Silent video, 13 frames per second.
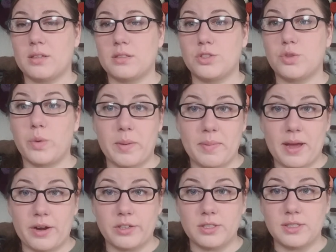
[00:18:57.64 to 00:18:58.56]
toy
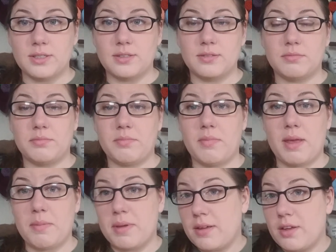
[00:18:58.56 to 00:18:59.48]
patterns,
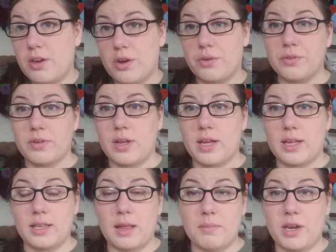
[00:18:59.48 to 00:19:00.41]
maybe,
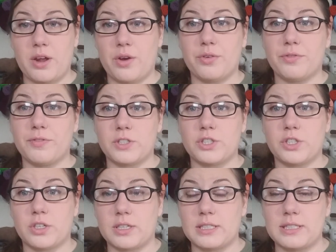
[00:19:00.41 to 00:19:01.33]
let me know for
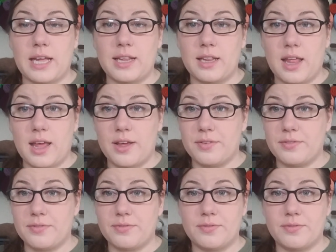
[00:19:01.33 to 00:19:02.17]
sure, because I love